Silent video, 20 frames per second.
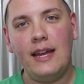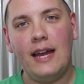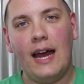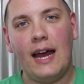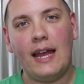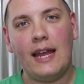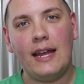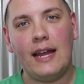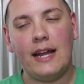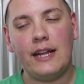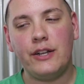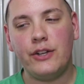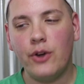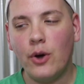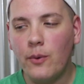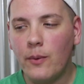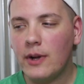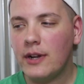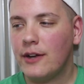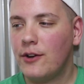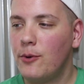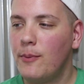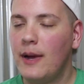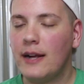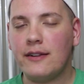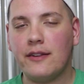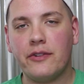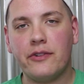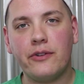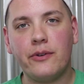I don't want to go
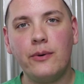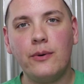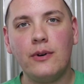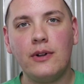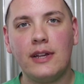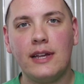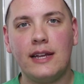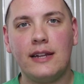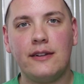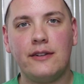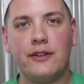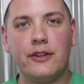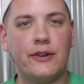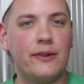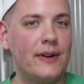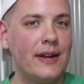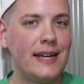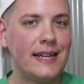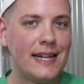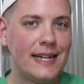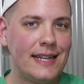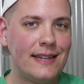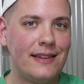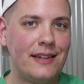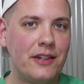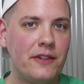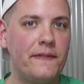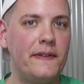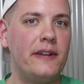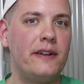back to school and get a degree in any of
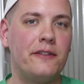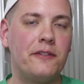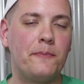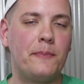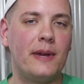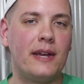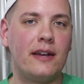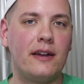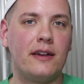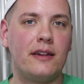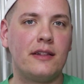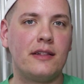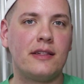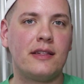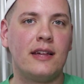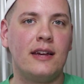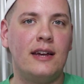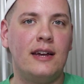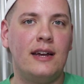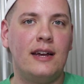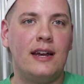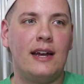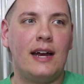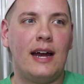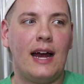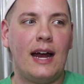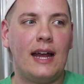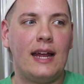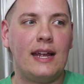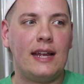these fields because
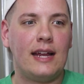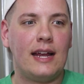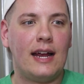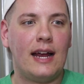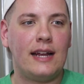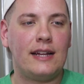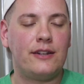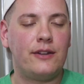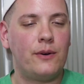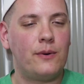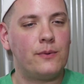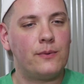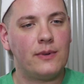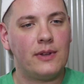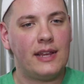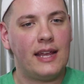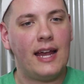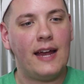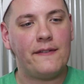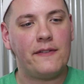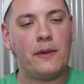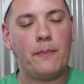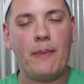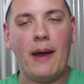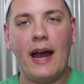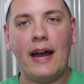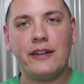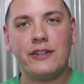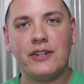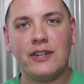I don't really have the
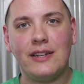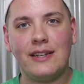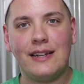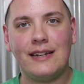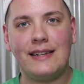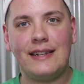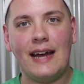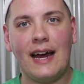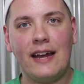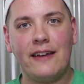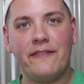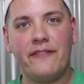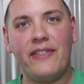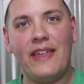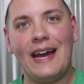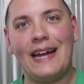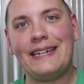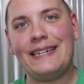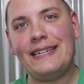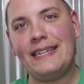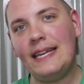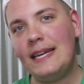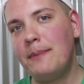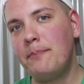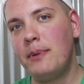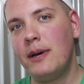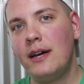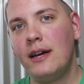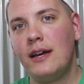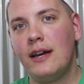passion to dive that
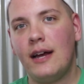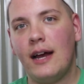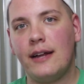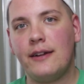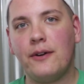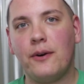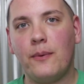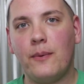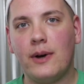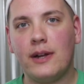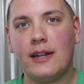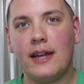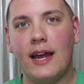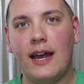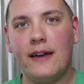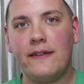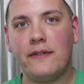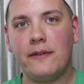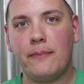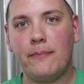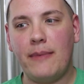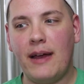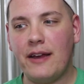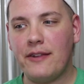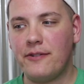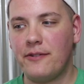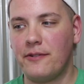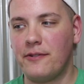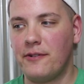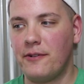deep. I don't want to have a
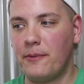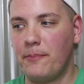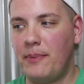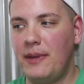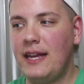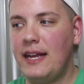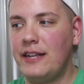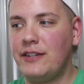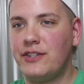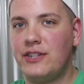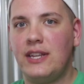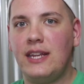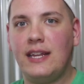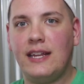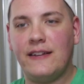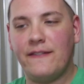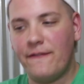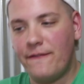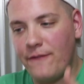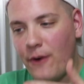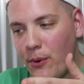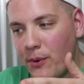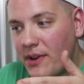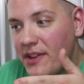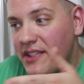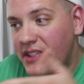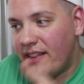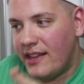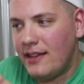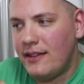master's or a PhD
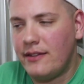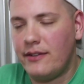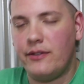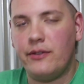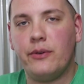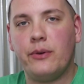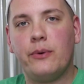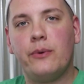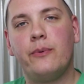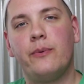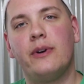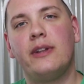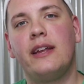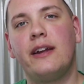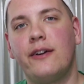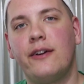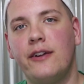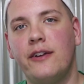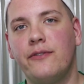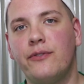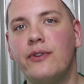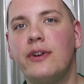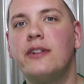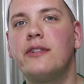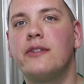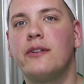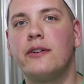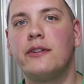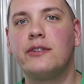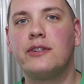focused into one area of
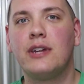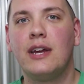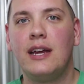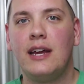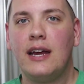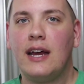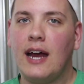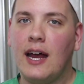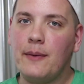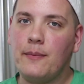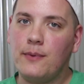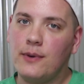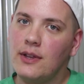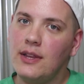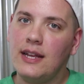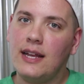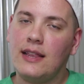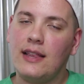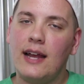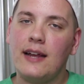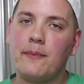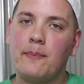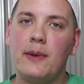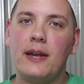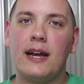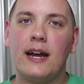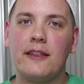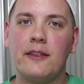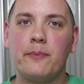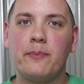research. I'm really like
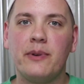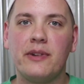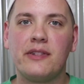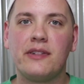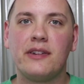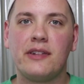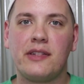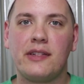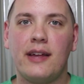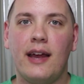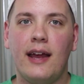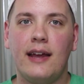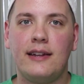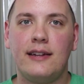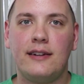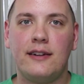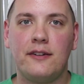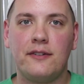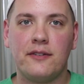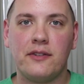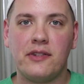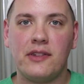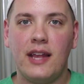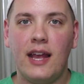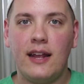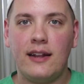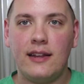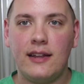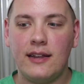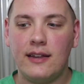being on the business side and
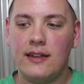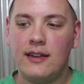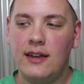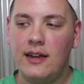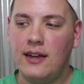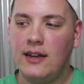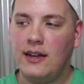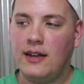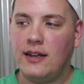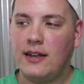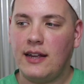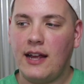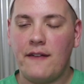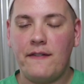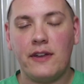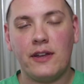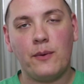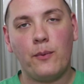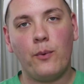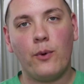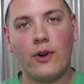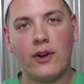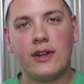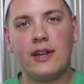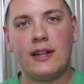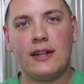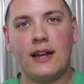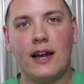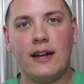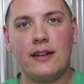understanding, having a
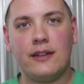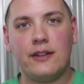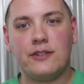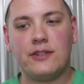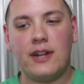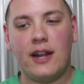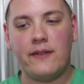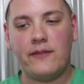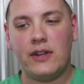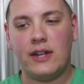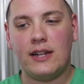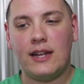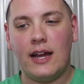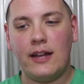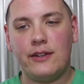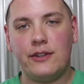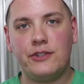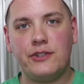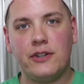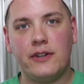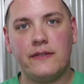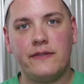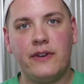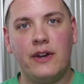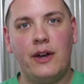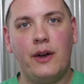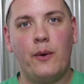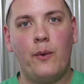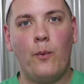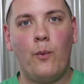working knowledge and having a knowledge of
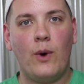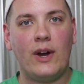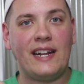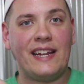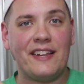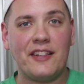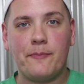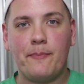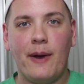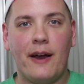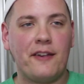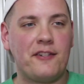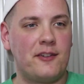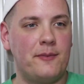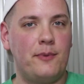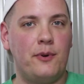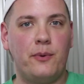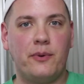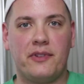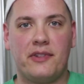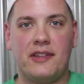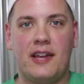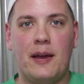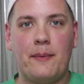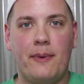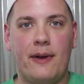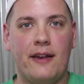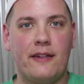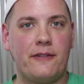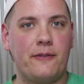what is possible, what's
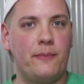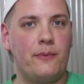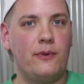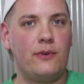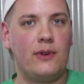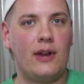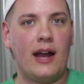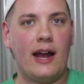not possible,